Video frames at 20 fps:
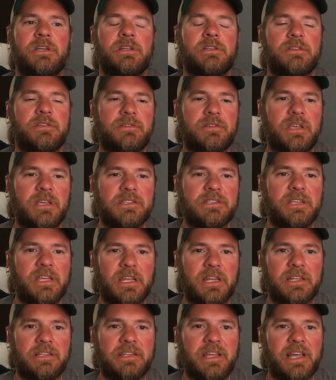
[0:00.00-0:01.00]
just because you
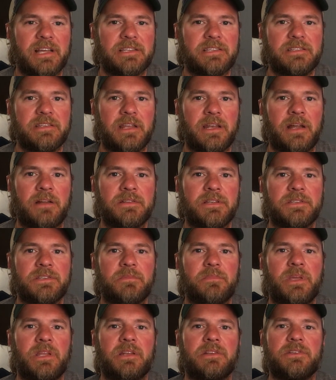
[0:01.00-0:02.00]
get a text sent out doesn't
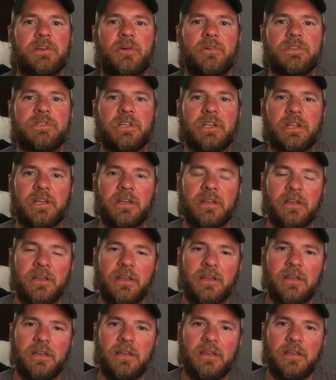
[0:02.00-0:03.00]
mean it's always gonna,
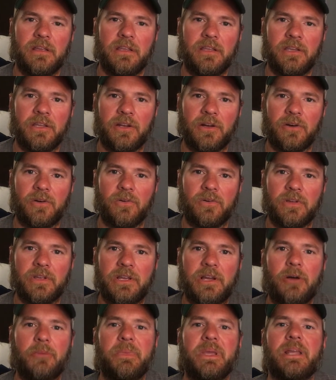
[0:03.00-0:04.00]
you know,
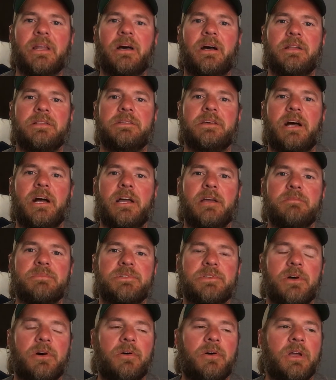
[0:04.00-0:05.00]
come in on time.
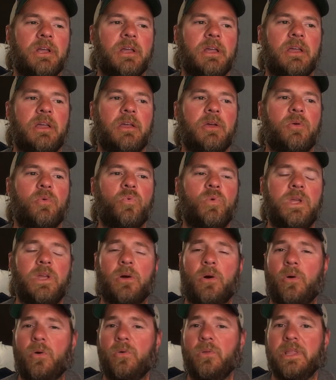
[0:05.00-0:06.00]
So we
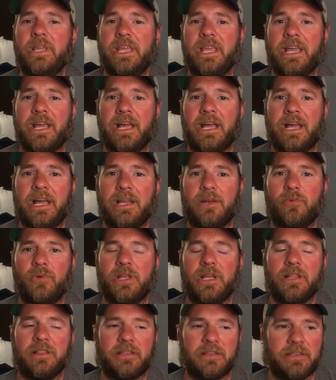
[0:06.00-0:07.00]
only had we
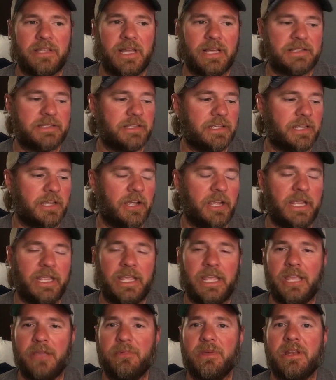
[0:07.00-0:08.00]
got the text that
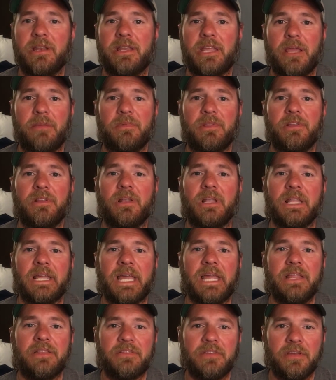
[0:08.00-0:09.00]
came in came a little
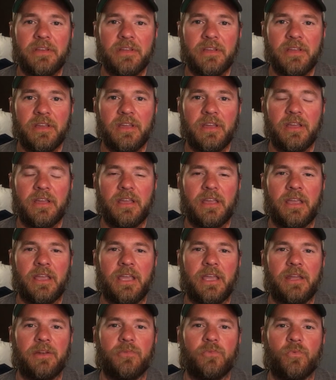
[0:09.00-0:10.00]
late,
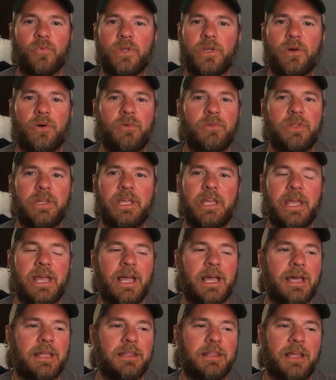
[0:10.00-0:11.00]
and we only
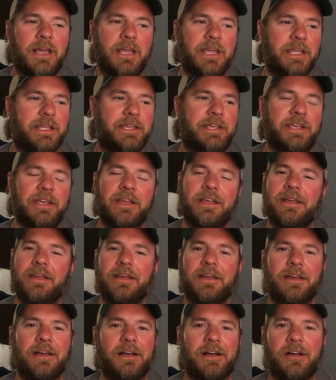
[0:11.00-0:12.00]
had like,
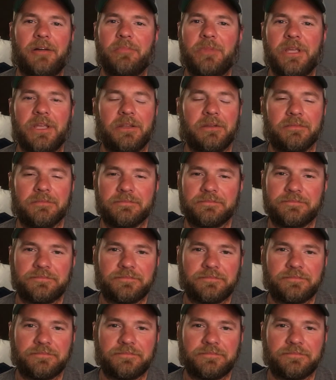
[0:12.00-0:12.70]
I mean,